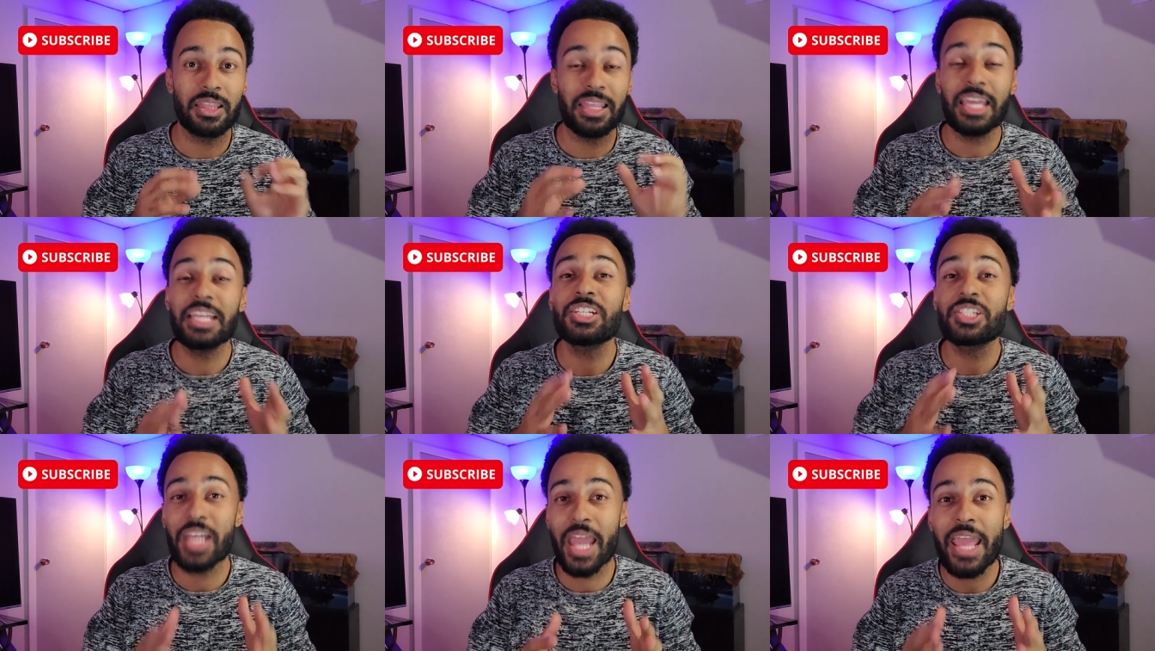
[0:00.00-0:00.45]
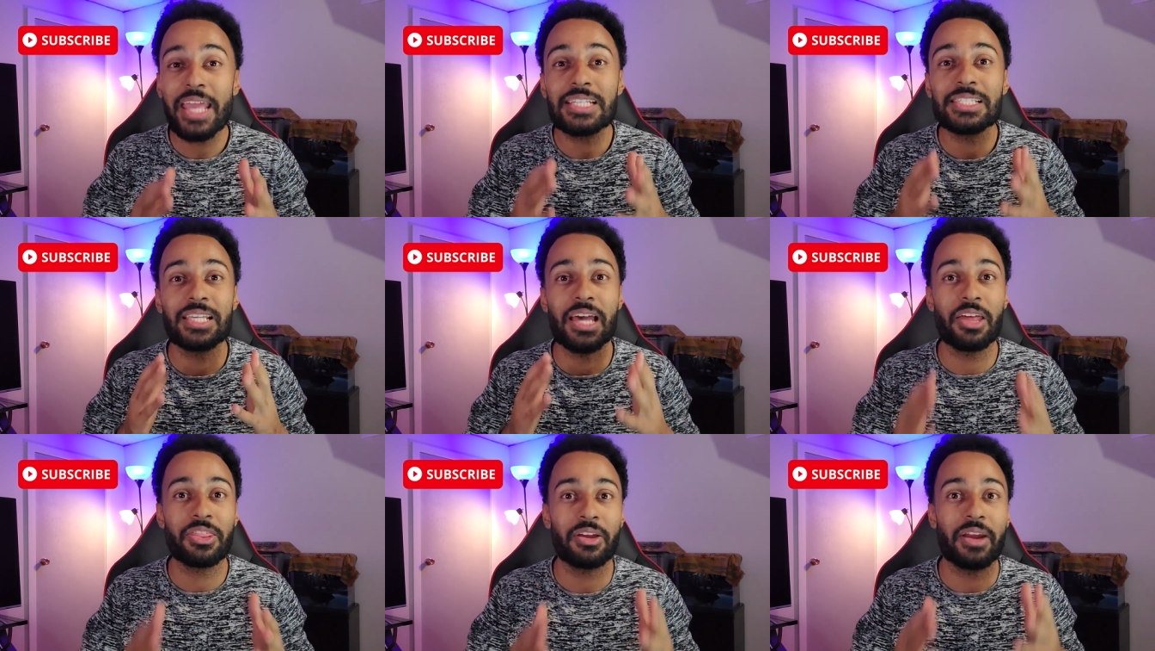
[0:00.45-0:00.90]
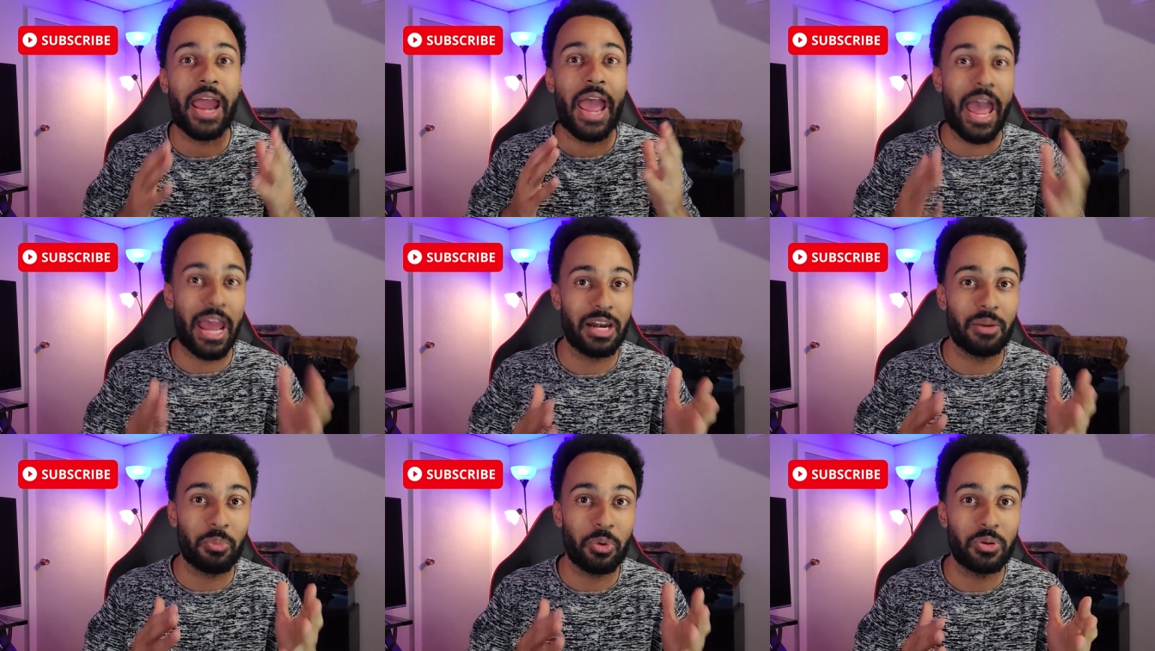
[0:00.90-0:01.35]
They chase other
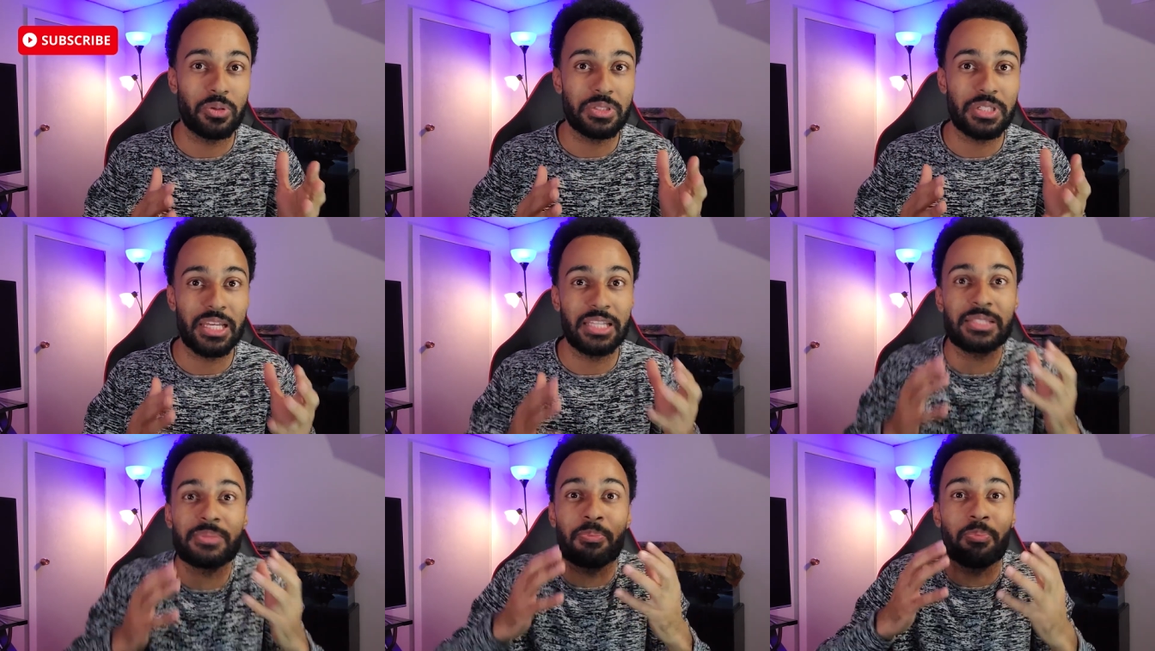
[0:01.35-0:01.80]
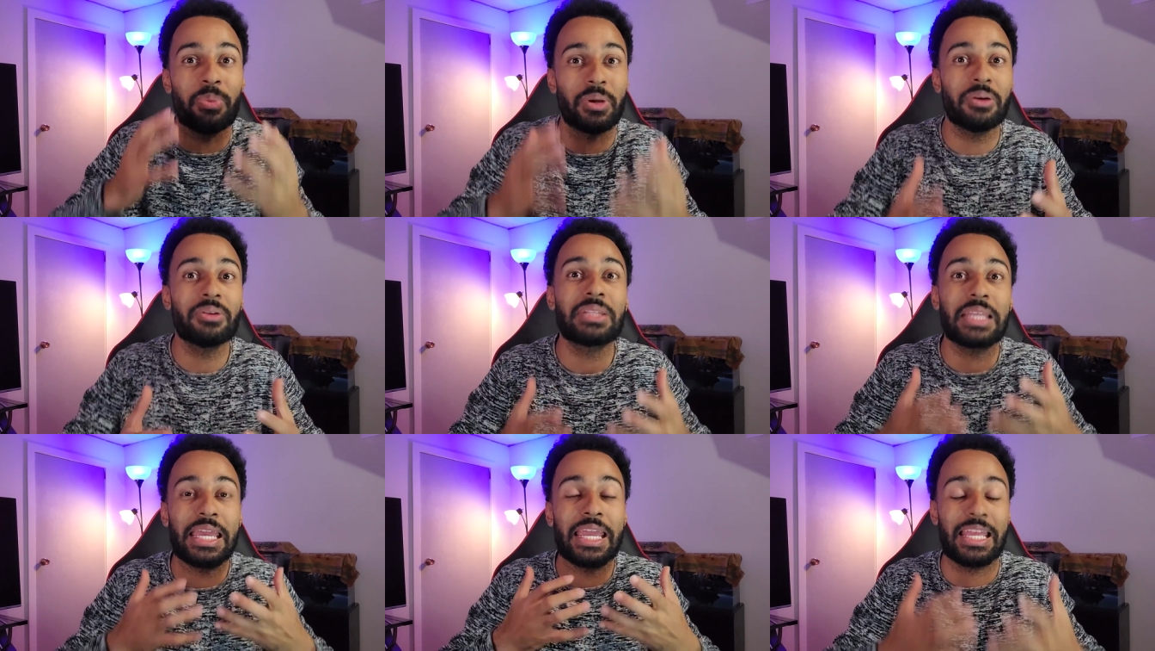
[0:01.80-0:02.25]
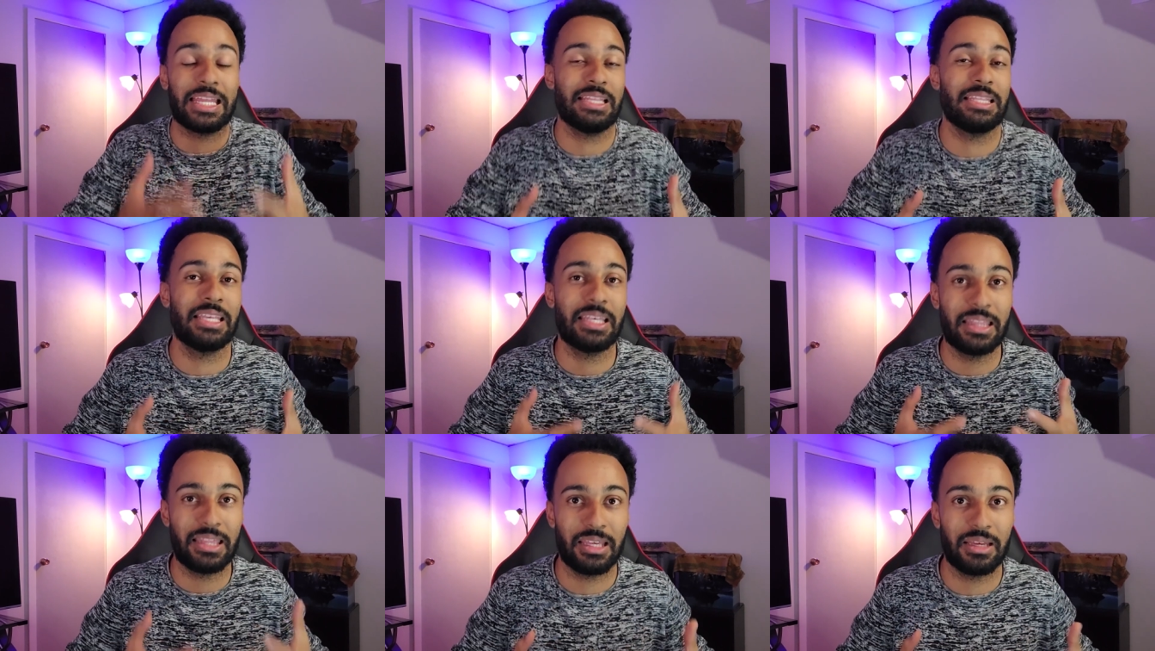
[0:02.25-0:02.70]
animals, it's built
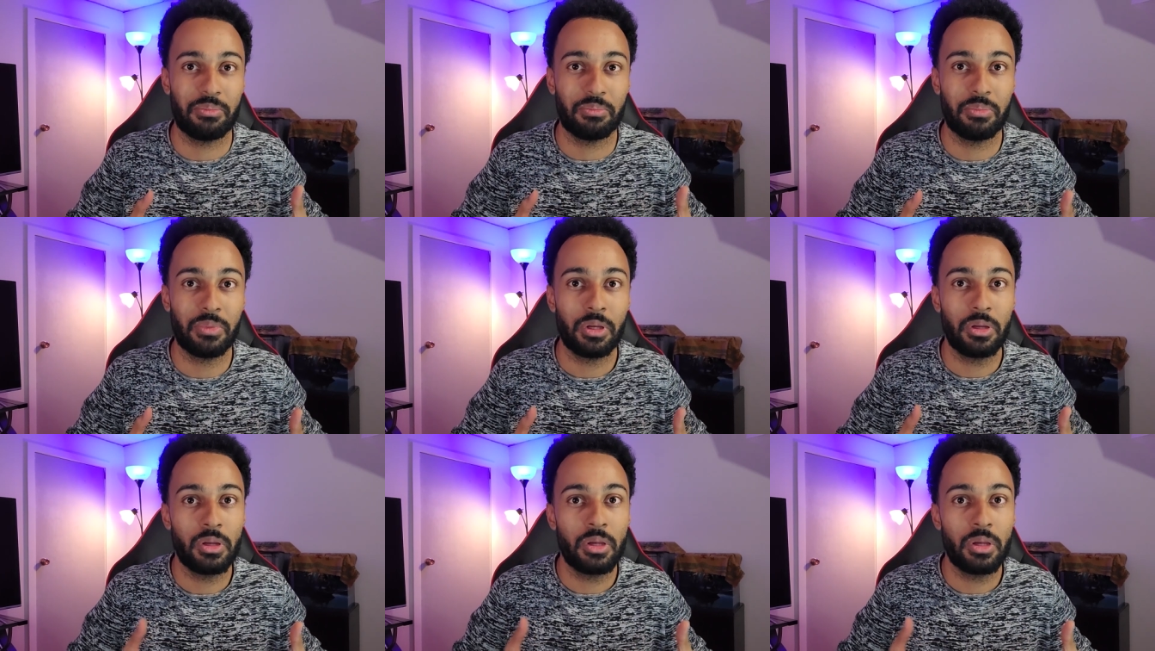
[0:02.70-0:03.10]
into them.